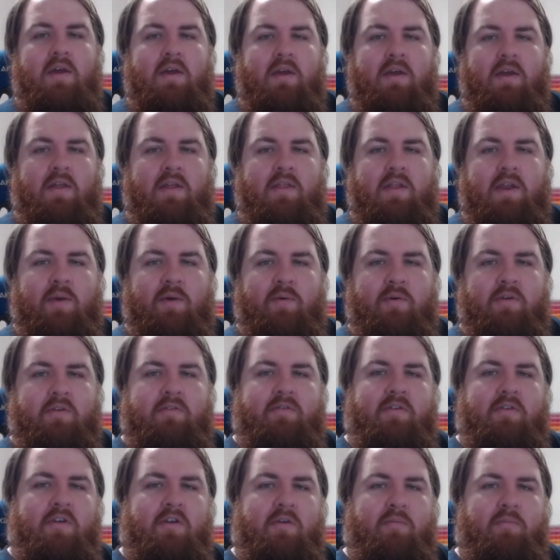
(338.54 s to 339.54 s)
And then I would
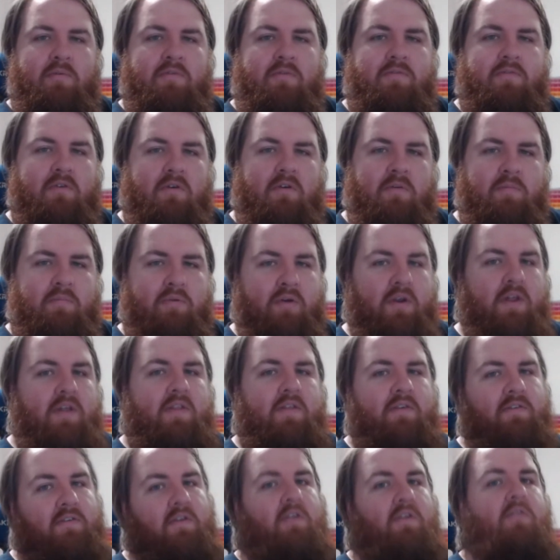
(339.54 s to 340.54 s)
have known before putting
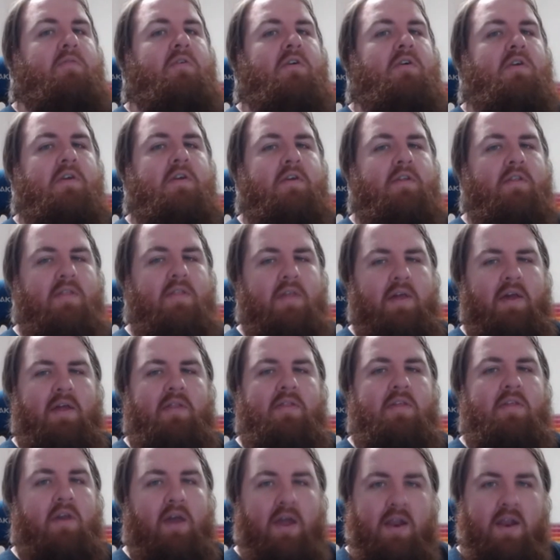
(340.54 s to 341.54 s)
this on a rocket
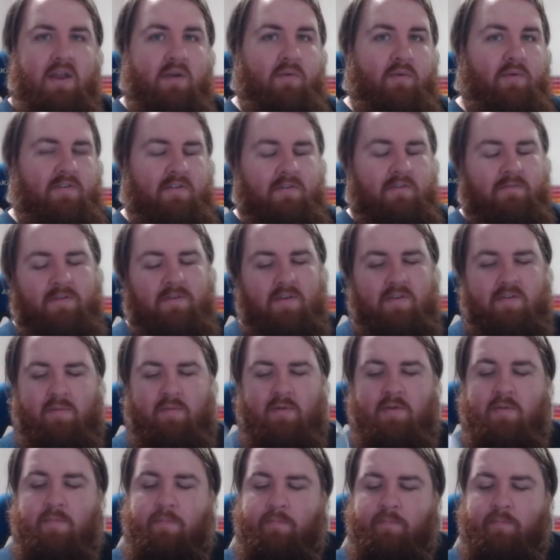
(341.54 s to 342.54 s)
that the idea wasn't
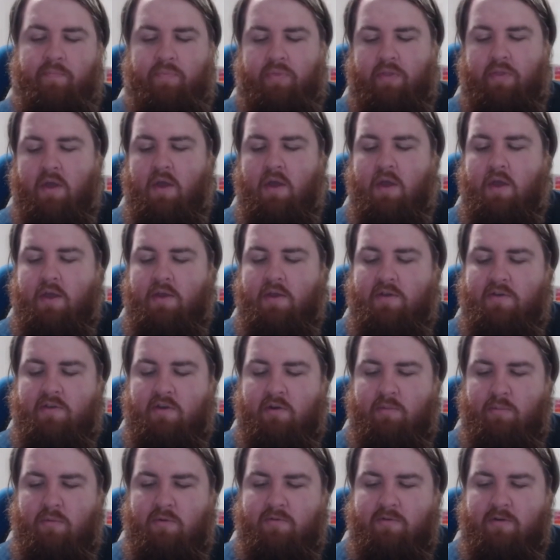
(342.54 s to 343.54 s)
feasible.
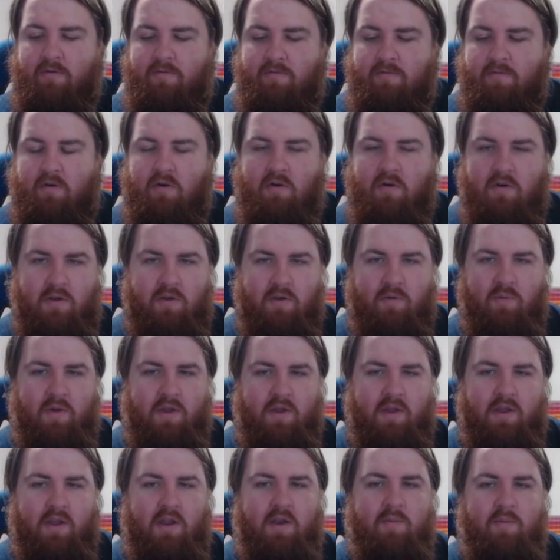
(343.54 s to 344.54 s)
So moving forward,
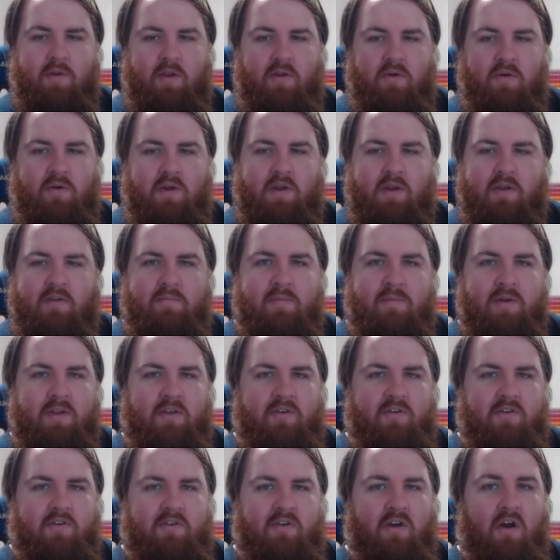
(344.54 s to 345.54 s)
we're going to be doing as
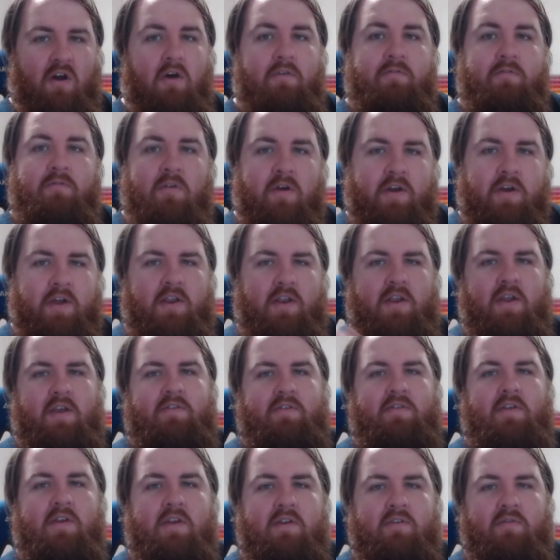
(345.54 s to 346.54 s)
much off-rocket
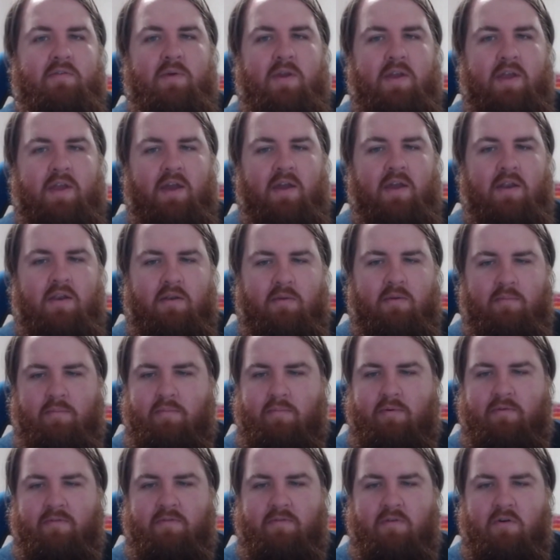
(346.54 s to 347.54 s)
testing as we can
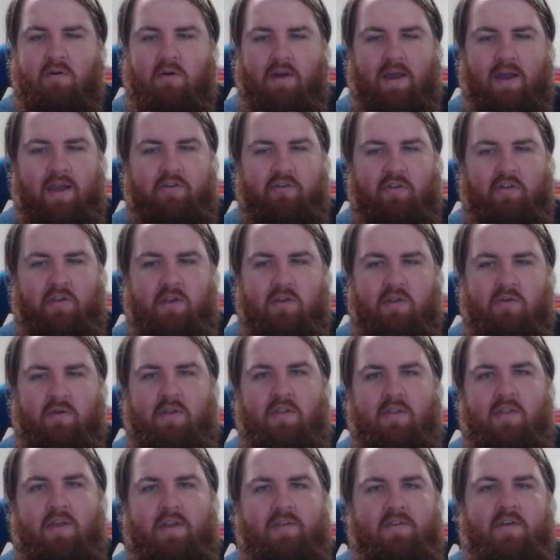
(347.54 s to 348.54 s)
before actually
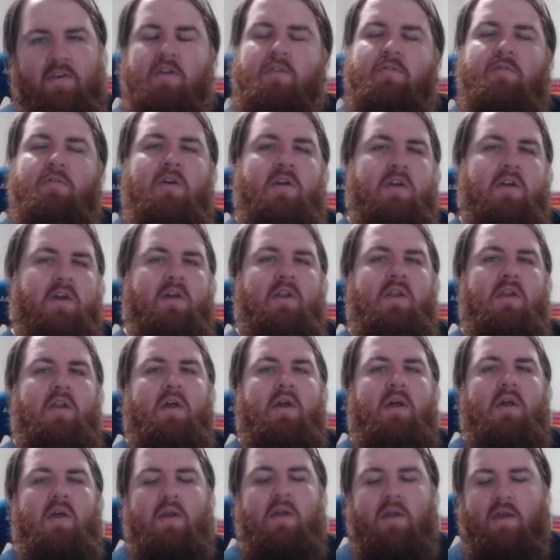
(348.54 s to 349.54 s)
doing things on a rocket.
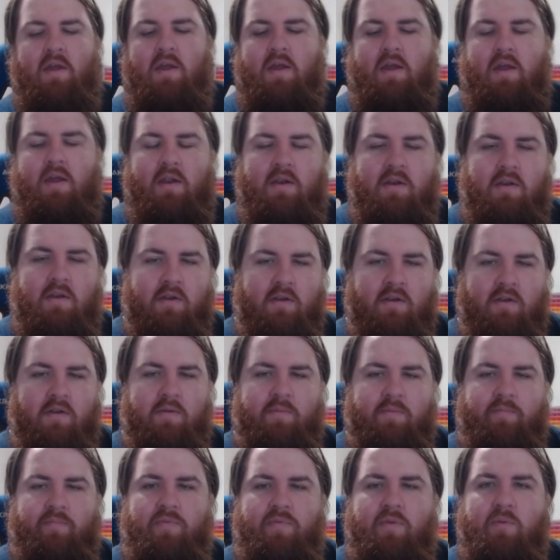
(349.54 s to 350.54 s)
And
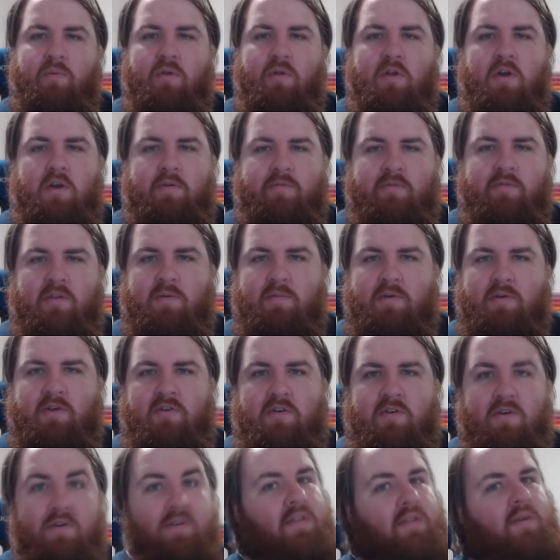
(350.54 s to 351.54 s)
we'll hopefully be
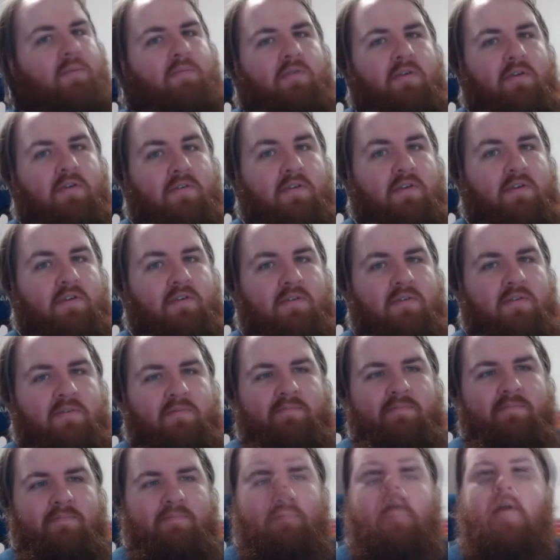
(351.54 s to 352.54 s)
showing that process.
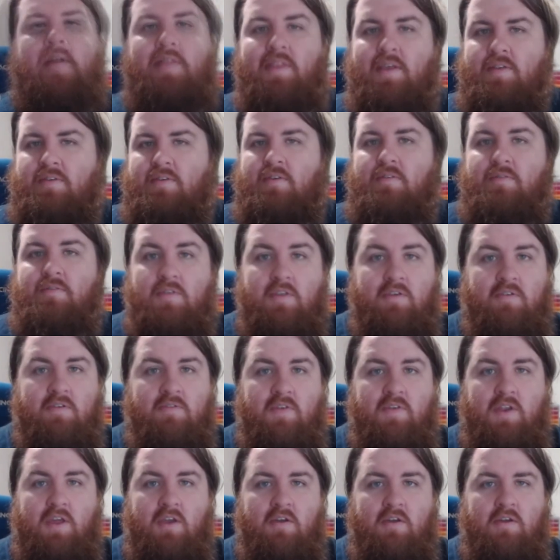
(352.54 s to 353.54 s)
And that's it for this
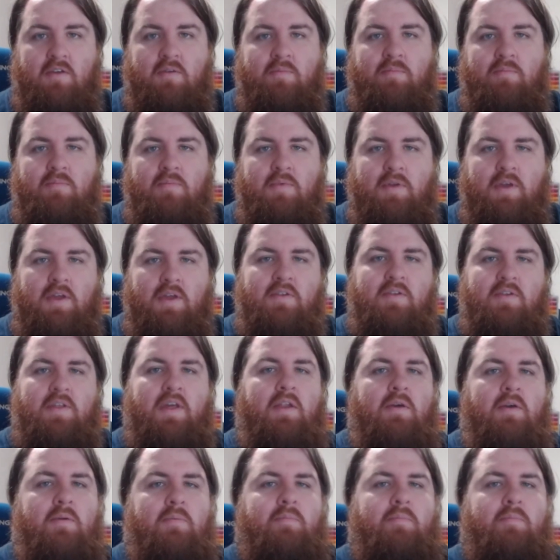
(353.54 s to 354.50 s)
video. Catch you later.